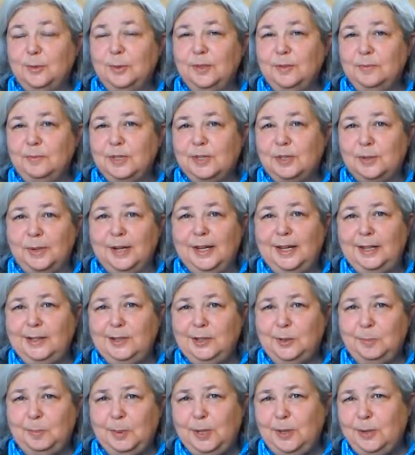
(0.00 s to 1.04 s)
sort of
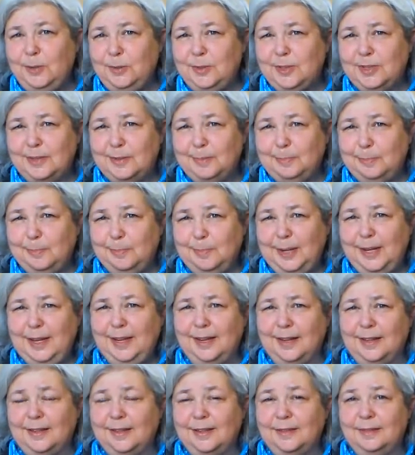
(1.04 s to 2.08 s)
strange puce
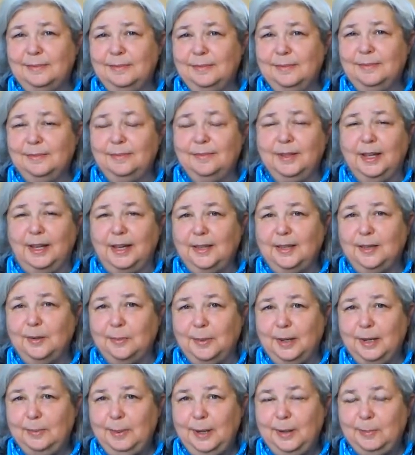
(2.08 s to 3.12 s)
pink like the
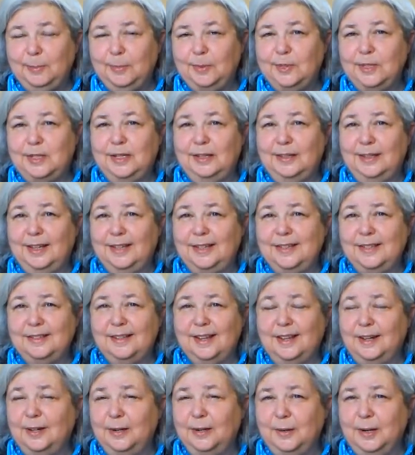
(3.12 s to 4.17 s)
red peppers did, and that's
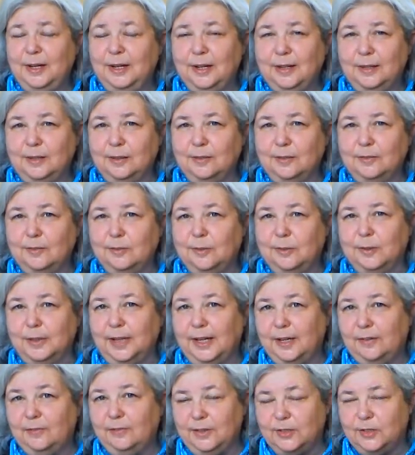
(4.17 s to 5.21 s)
not a great color for
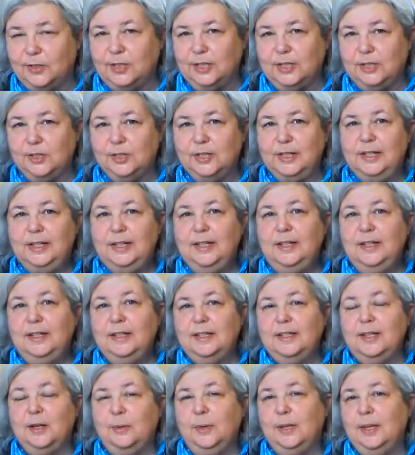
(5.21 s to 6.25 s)
a fish dish.
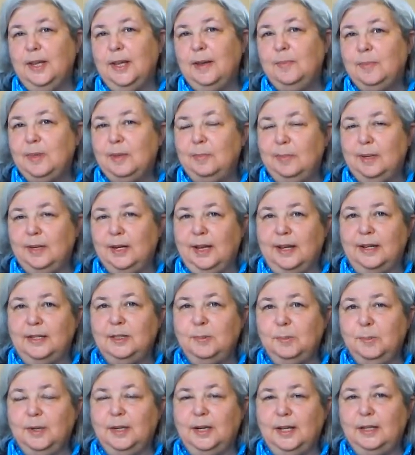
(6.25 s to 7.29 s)
So it kept them a
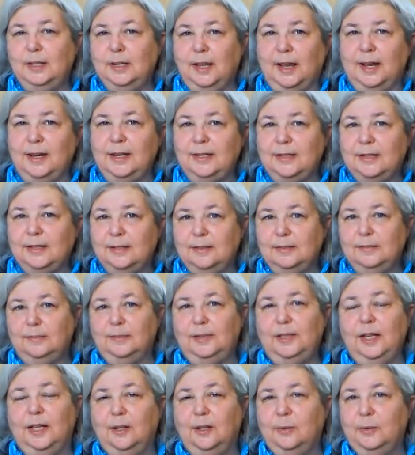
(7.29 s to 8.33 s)
nice, pretty light
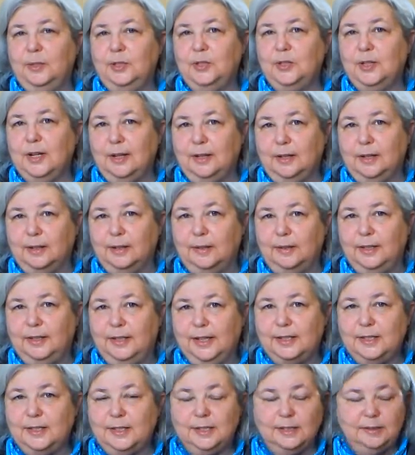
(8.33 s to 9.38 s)
yellowish color, and
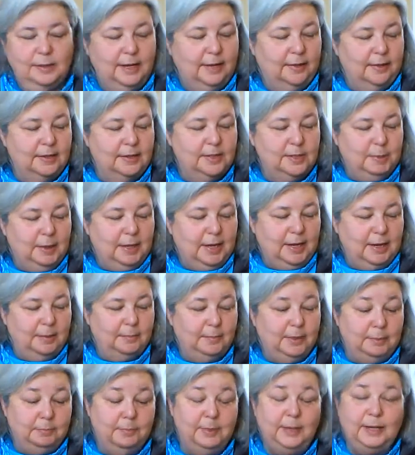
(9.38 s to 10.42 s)
that's how this
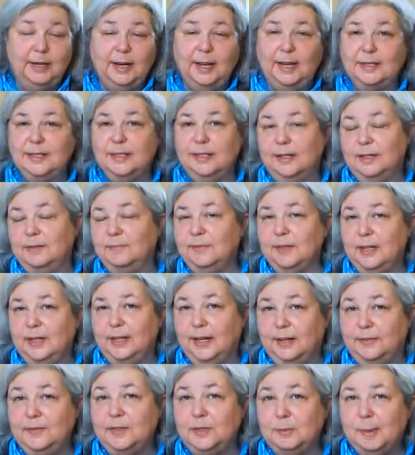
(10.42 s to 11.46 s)
became, but it has
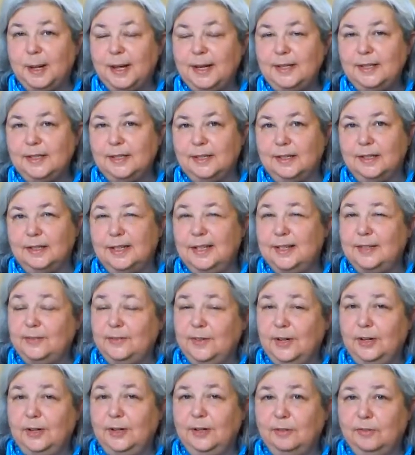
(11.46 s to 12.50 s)
enough spice in it. It has
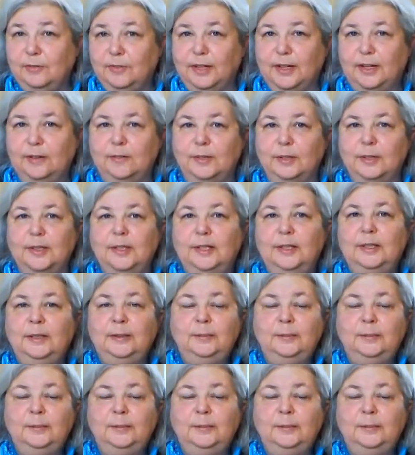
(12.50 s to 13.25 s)
very good flavor.